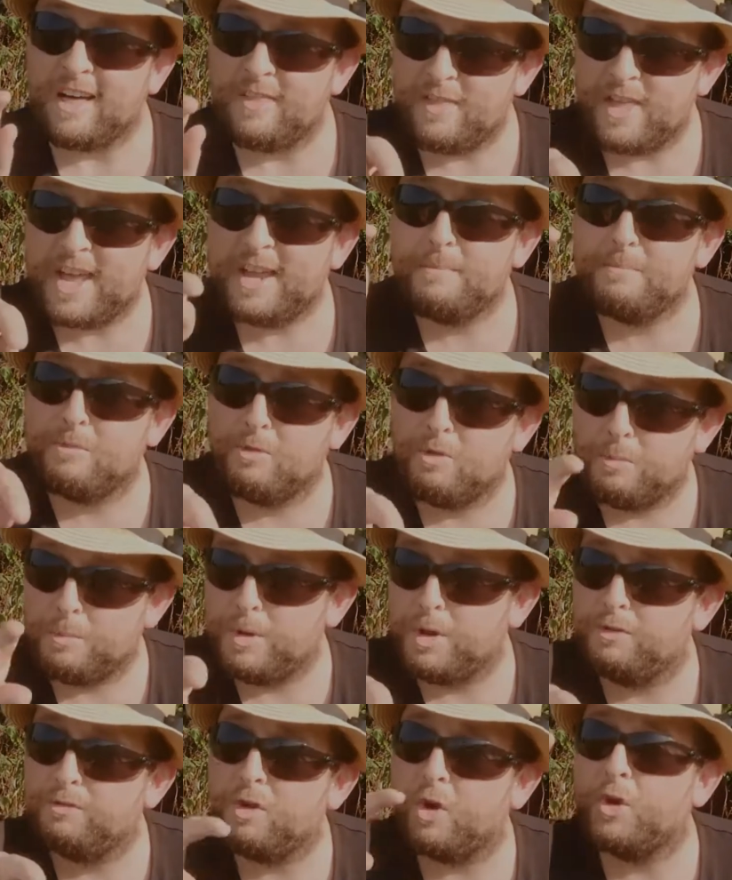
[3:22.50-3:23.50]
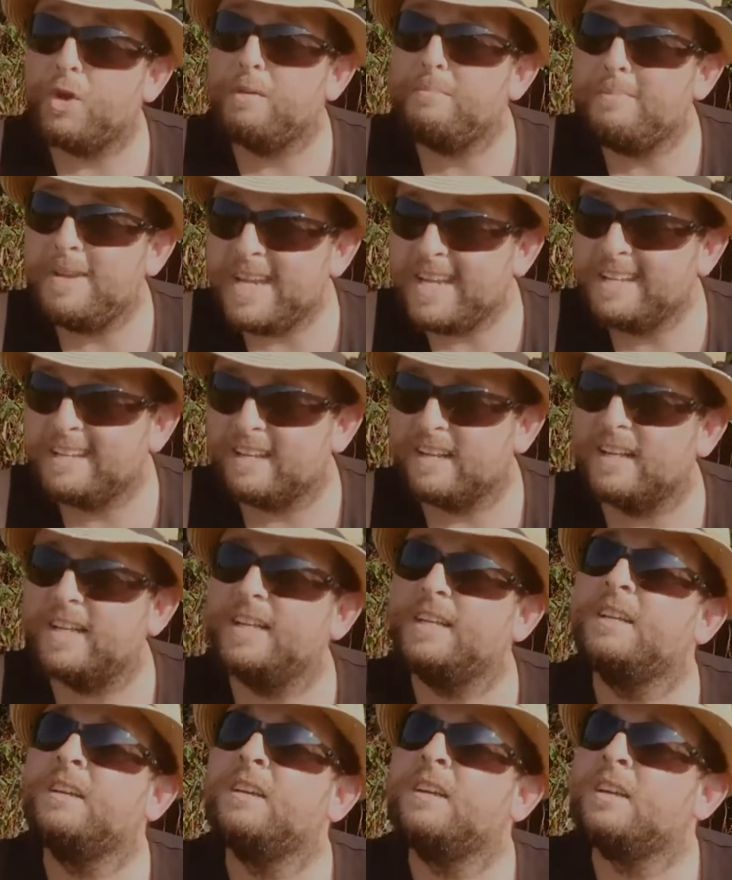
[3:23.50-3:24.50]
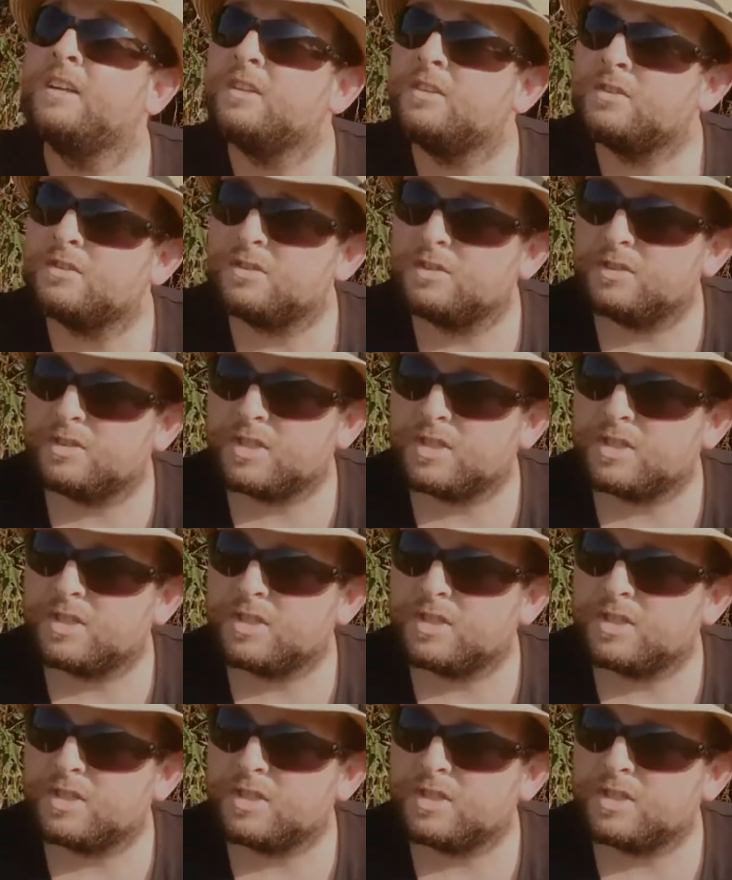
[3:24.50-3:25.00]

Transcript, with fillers: they move on immediately to the